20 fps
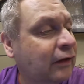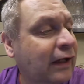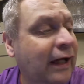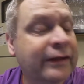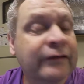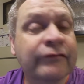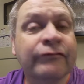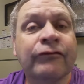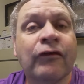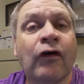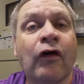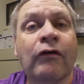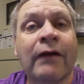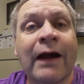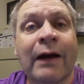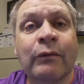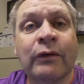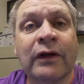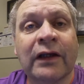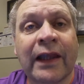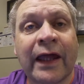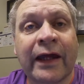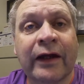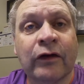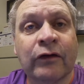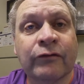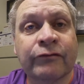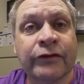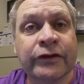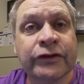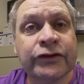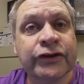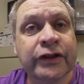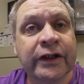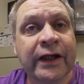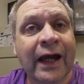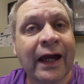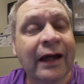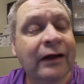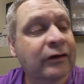had a 4 hour layover in
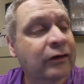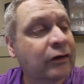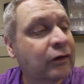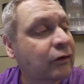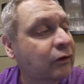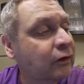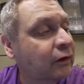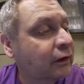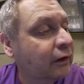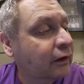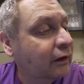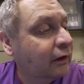Chicago,